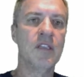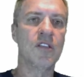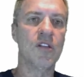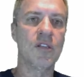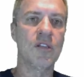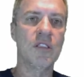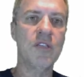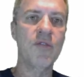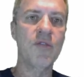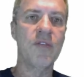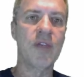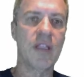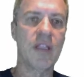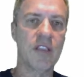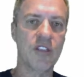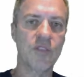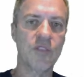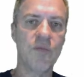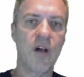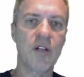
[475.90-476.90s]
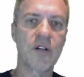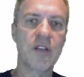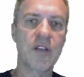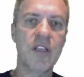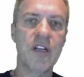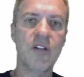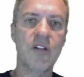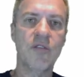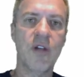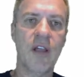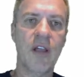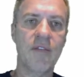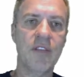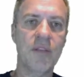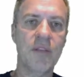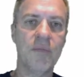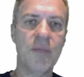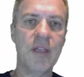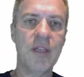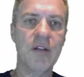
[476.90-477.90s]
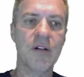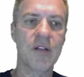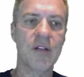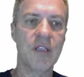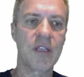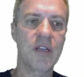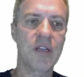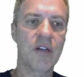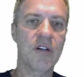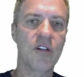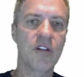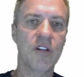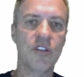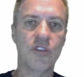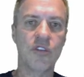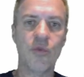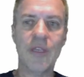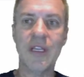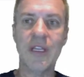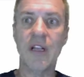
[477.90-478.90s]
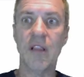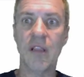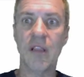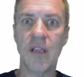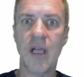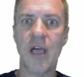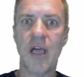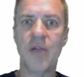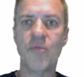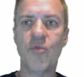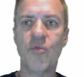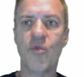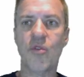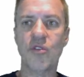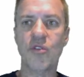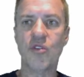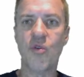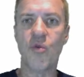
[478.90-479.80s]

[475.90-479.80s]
So you see we've got the smaller gear driving the bigger gear, so we get a lot more